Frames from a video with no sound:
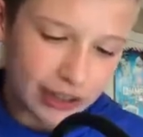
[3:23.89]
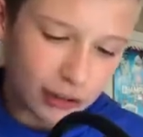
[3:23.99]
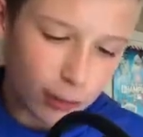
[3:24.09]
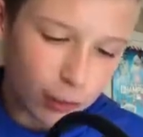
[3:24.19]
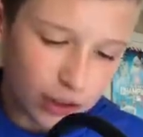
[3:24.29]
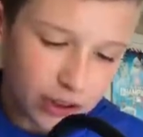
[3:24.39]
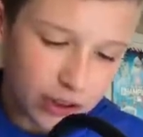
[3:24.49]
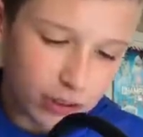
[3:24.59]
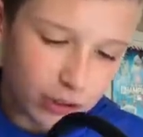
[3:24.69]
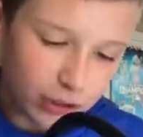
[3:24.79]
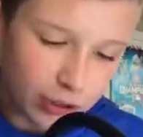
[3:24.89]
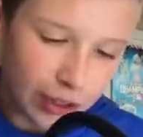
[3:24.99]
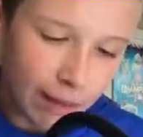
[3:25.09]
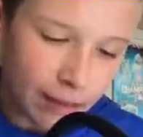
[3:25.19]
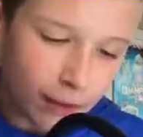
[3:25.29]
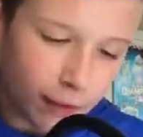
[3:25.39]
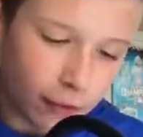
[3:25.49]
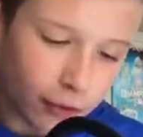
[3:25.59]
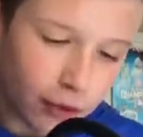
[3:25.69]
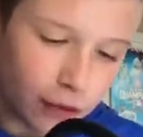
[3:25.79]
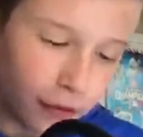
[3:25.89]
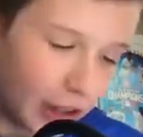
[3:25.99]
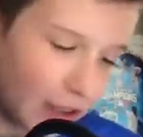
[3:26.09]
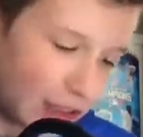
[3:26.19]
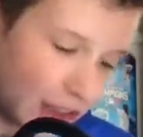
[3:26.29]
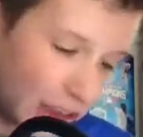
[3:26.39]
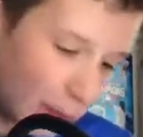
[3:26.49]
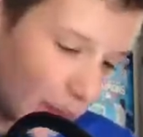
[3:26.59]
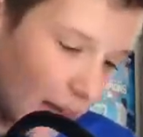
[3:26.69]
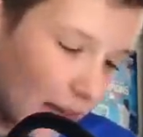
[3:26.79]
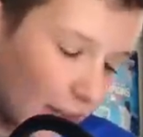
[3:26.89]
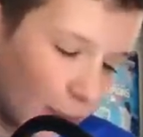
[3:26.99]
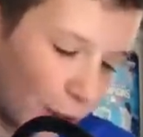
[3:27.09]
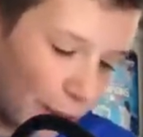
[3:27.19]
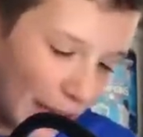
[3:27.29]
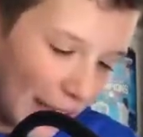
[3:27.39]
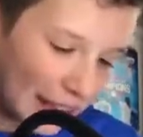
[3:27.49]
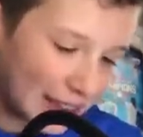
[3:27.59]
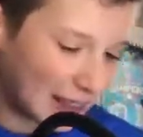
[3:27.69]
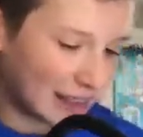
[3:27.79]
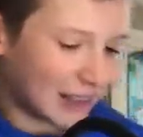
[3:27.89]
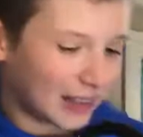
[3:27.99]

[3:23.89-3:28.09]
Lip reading: So 1, 2, 3, 4, 5, 6. So we got all of our packs.